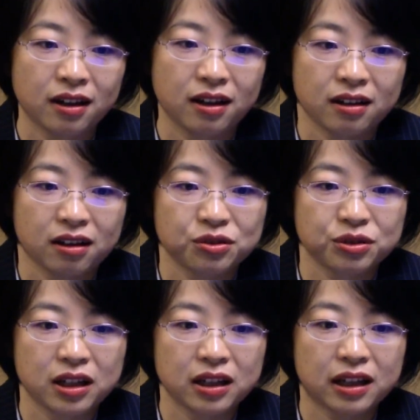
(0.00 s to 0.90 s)
a
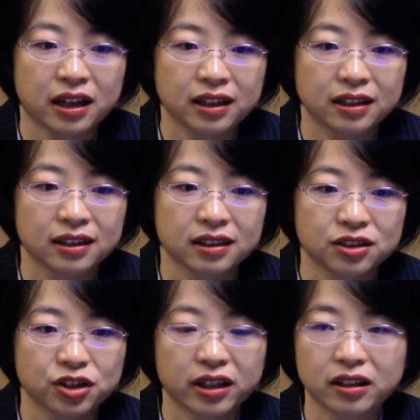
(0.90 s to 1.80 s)
country like
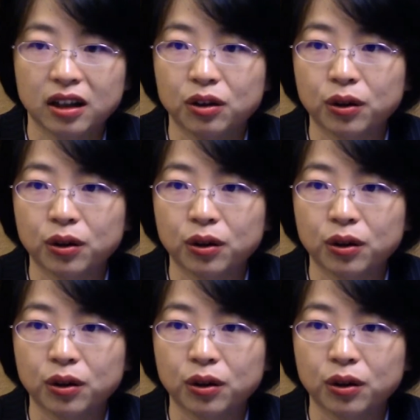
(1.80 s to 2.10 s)
China